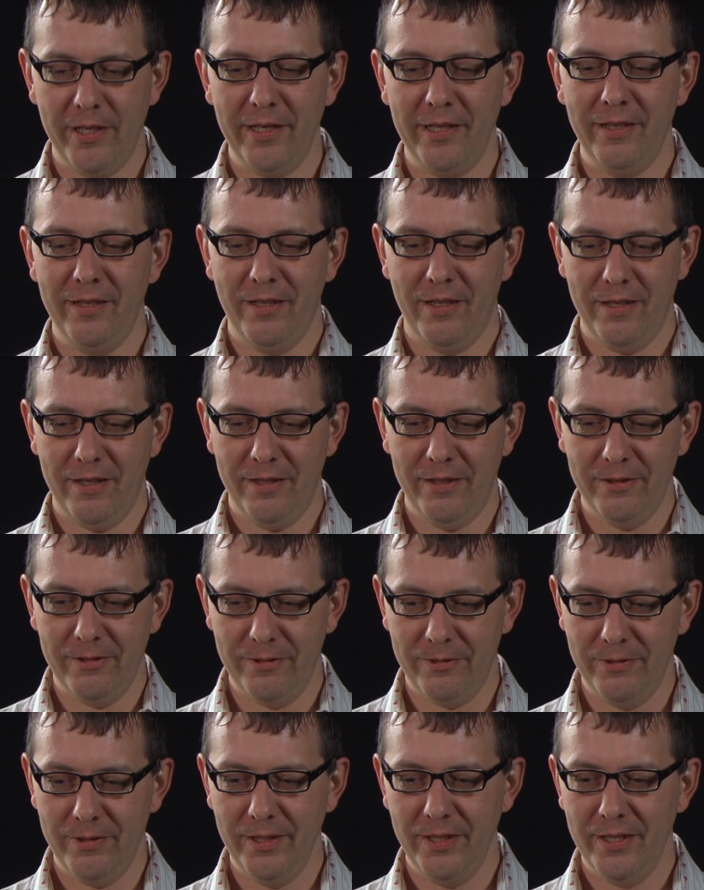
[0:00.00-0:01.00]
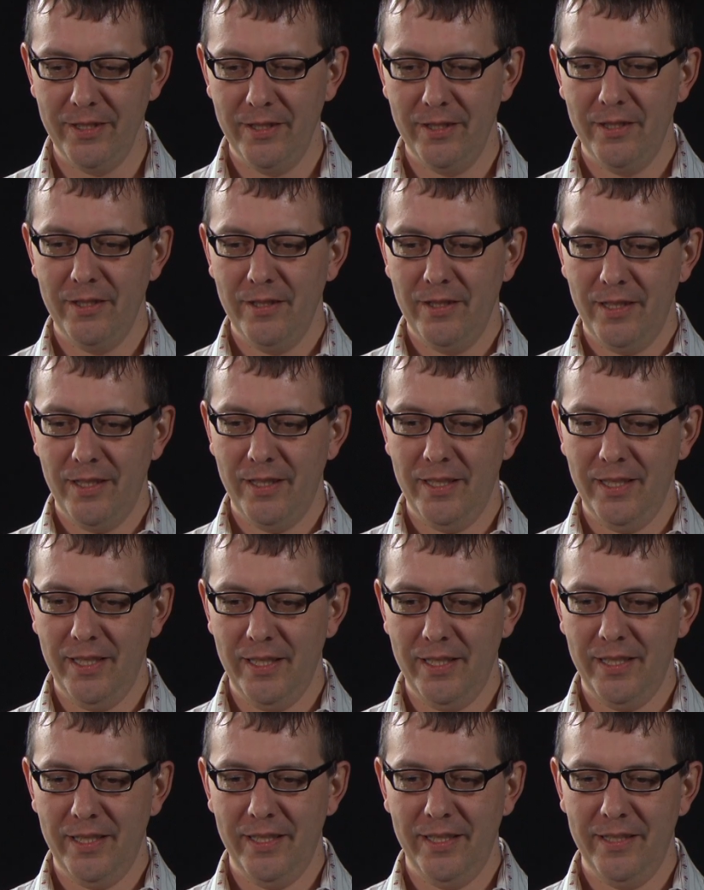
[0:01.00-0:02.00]
it on our own,
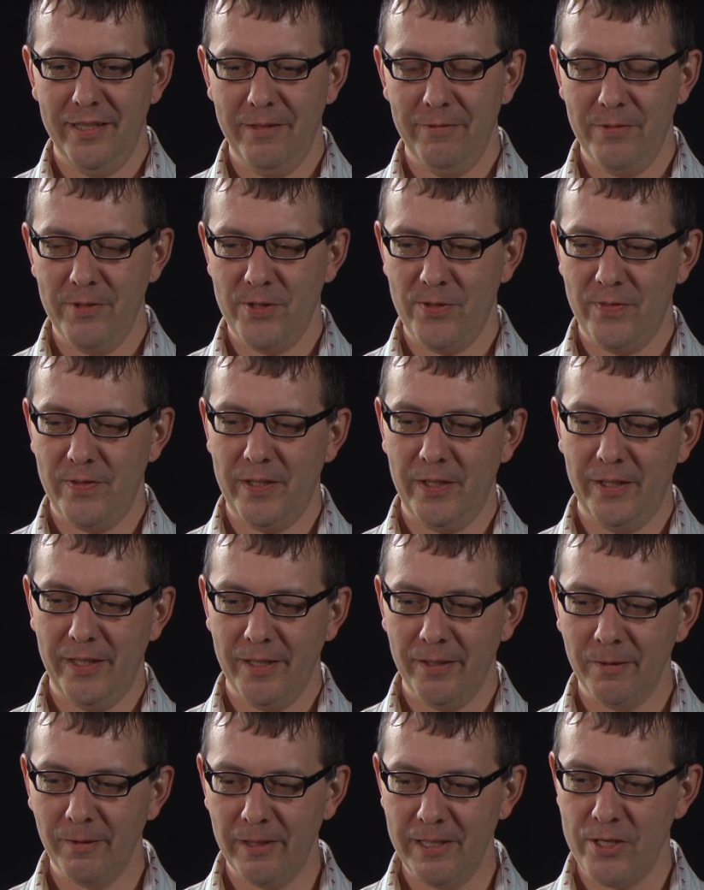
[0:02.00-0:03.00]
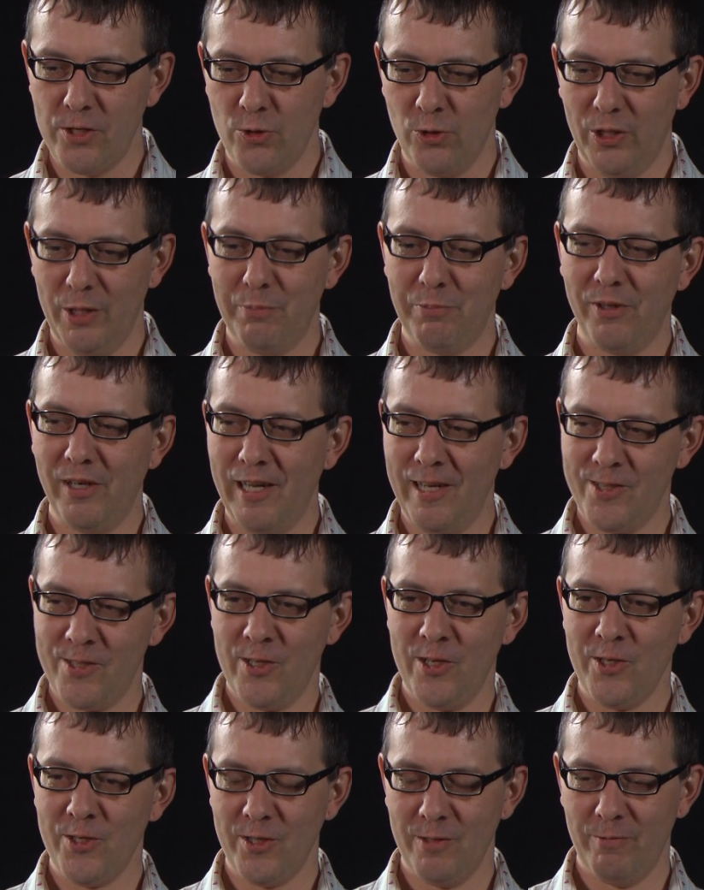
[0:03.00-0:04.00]
and it was a very leisurely process,